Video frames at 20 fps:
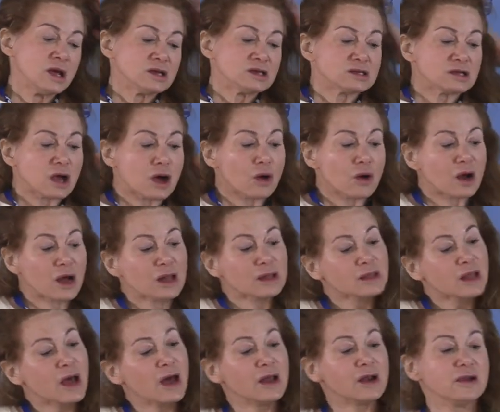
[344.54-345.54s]
So a
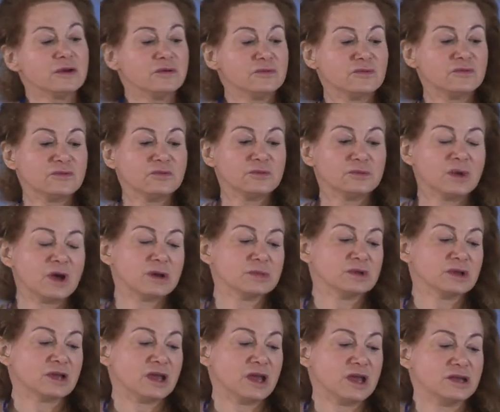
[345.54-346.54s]
lot of
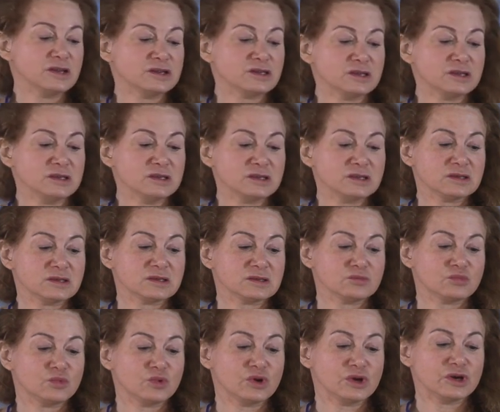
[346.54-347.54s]
publications
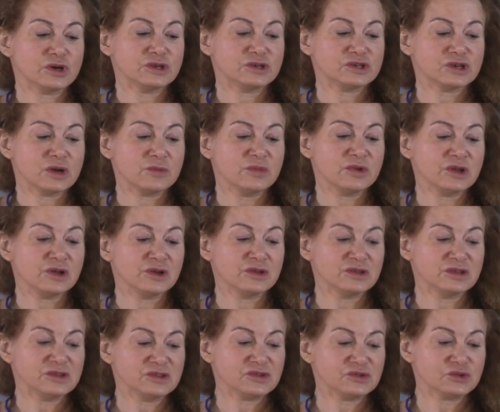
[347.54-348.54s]
were jumping
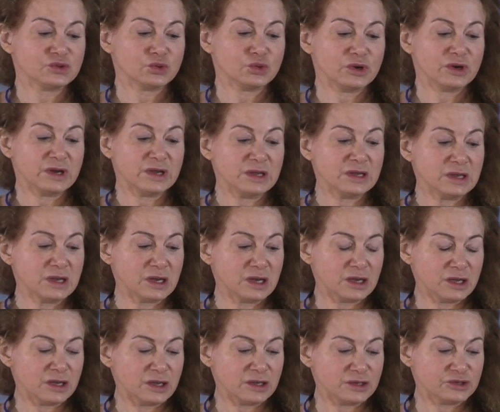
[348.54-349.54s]
on this story.
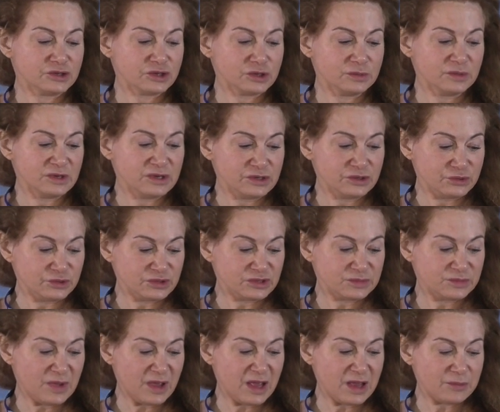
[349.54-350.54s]
A German
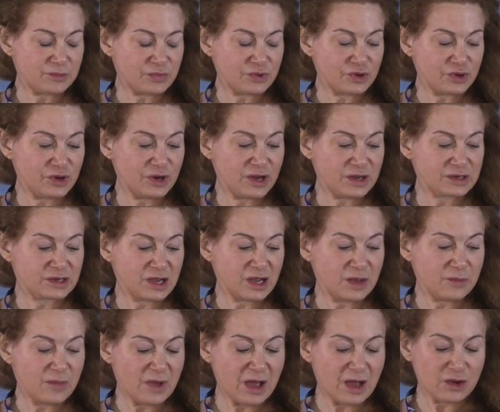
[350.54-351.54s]
newspaper had
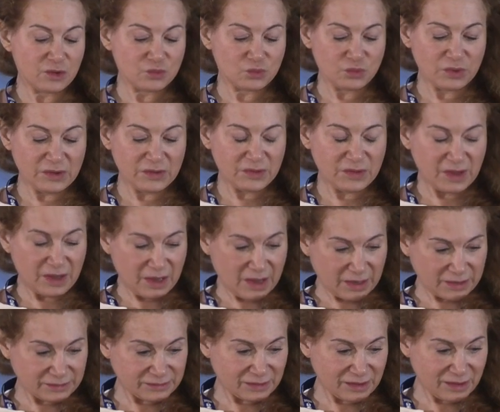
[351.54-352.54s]
come out with a
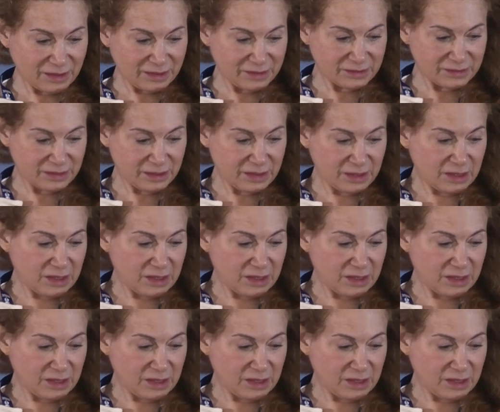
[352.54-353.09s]
headline,